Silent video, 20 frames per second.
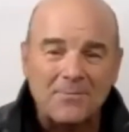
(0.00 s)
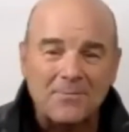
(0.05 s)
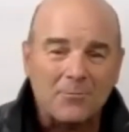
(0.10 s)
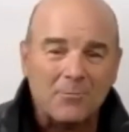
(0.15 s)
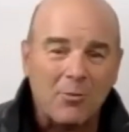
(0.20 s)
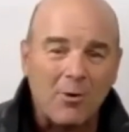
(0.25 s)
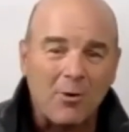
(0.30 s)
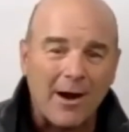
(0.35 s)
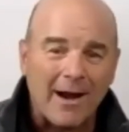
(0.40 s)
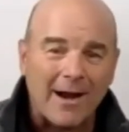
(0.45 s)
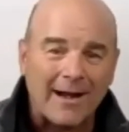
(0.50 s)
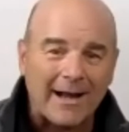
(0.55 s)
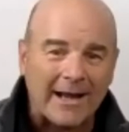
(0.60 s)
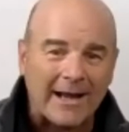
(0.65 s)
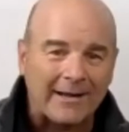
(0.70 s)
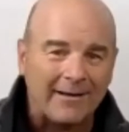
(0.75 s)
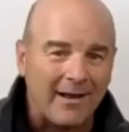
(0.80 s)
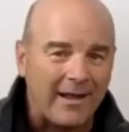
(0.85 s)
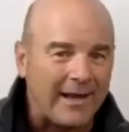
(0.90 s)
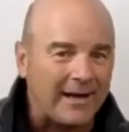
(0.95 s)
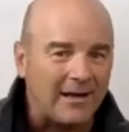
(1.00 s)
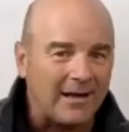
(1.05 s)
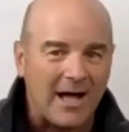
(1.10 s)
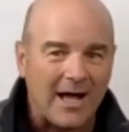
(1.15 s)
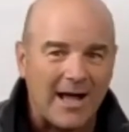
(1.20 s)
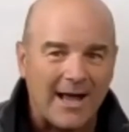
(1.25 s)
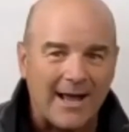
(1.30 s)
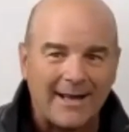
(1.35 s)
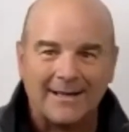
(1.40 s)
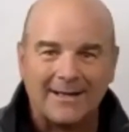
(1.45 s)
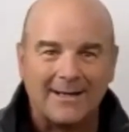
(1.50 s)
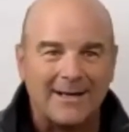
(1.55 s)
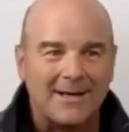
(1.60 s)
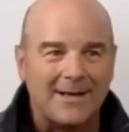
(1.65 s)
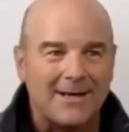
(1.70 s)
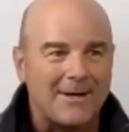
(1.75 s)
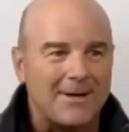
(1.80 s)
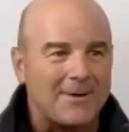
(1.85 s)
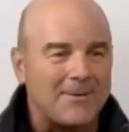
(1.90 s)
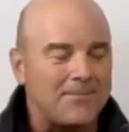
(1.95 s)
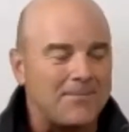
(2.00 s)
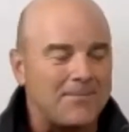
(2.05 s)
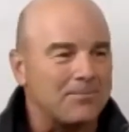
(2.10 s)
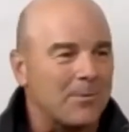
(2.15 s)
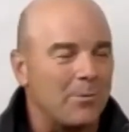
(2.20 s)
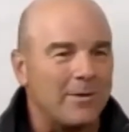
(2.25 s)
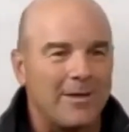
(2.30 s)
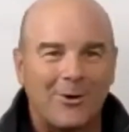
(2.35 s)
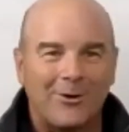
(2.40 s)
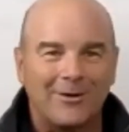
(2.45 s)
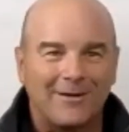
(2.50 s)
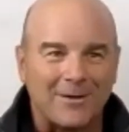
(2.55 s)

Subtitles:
Right. And like, what do they call it?